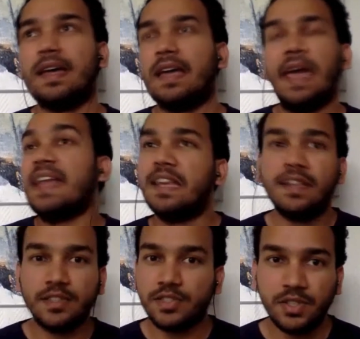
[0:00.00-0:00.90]
any
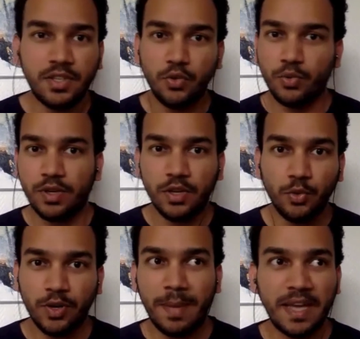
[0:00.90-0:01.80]
industry you
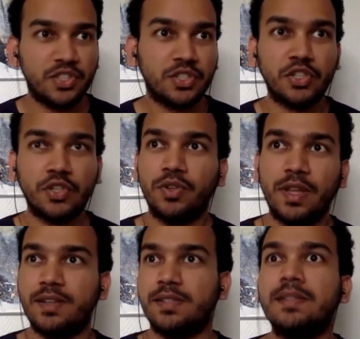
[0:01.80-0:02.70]
would imagine, you know,
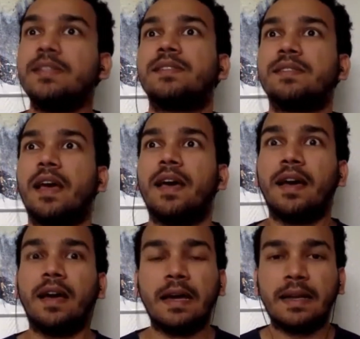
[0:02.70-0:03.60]
there is this
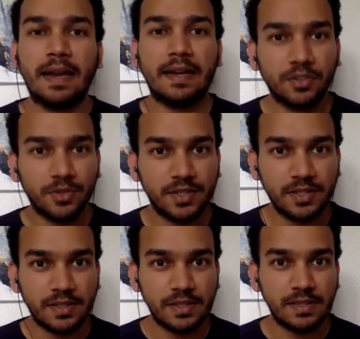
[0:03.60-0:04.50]
Clayton
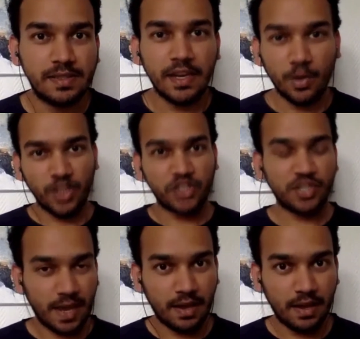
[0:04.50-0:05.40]
Christensen's innovation
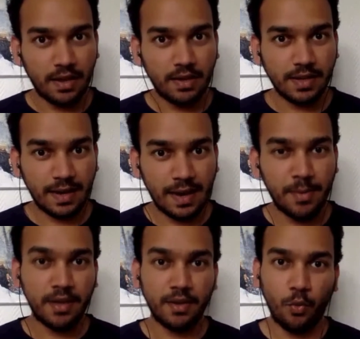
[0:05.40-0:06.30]

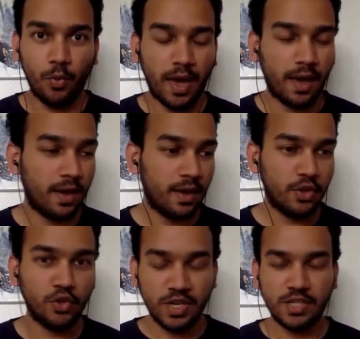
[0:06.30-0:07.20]
dilemma, where
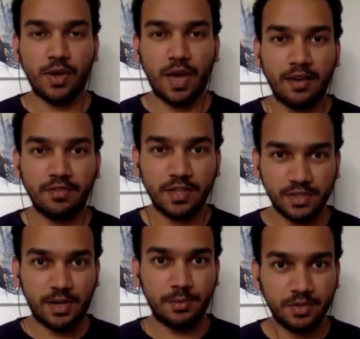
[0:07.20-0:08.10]
you need to have a
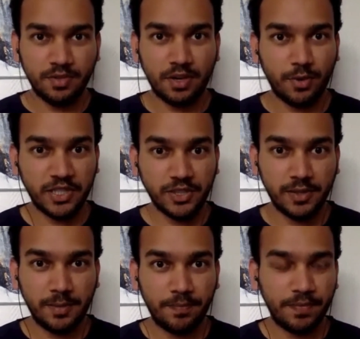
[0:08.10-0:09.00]
disruptive
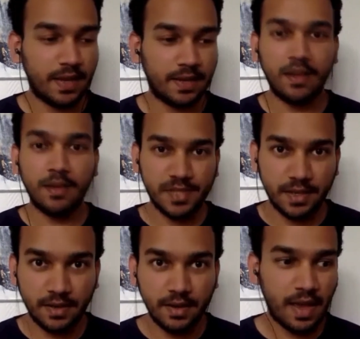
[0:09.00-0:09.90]
innovation that comes
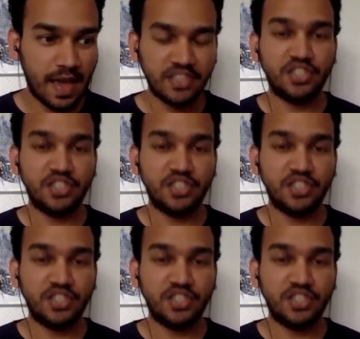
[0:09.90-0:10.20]
in and